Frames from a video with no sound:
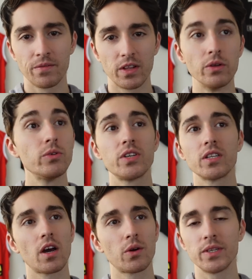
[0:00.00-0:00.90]

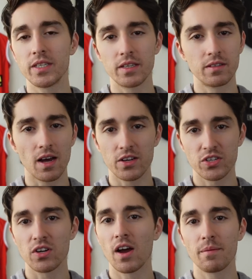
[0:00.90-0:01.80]
losing like we did
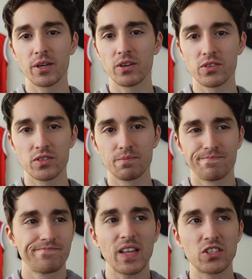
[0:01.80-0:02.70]
last night because
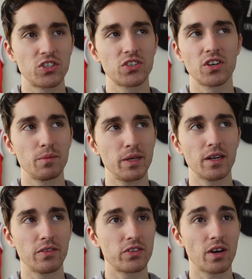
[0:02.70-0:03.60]
that's just going to be
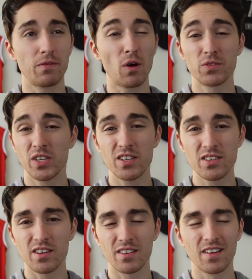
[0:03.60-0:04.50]
another tough
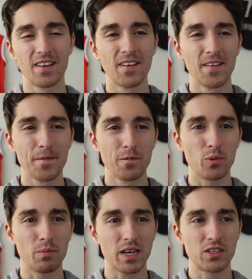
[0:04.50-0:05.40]
off-season and
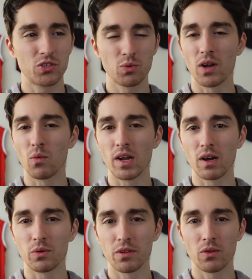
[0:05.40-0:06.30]
we're back to square one,
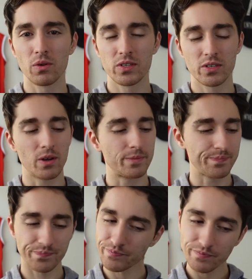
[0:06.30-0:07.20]
I would have thought. So
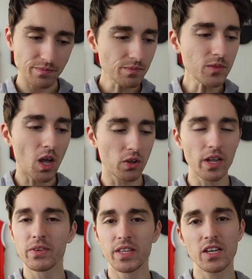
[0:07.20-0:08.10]
I'll
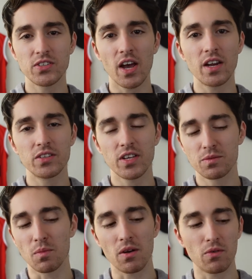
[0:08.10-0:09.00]
leave it there, Sainers.
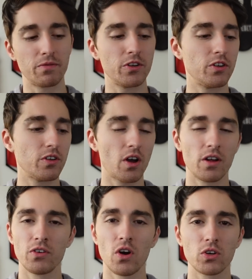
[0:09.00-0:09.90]
That's my review.
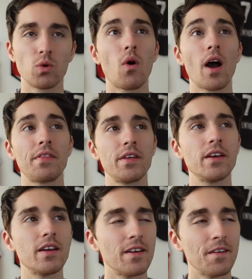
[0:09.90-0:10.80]
Not quite
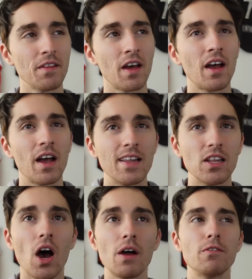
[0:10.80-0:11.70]
the
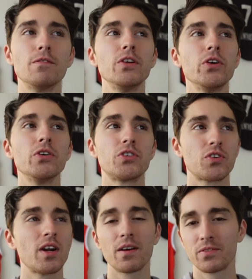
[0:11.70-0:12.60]
live review
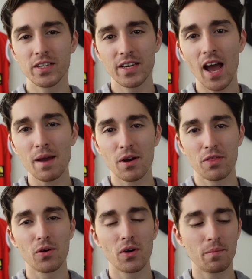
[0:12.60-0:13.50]
straight after the game. I
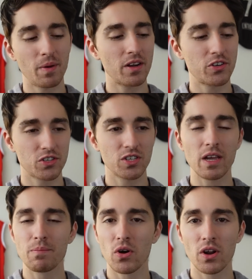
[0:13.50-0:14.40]
thought I'd better just
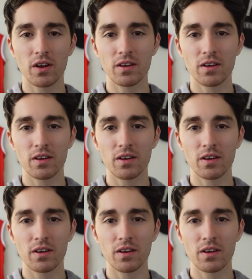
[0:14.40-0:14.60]
sleep on it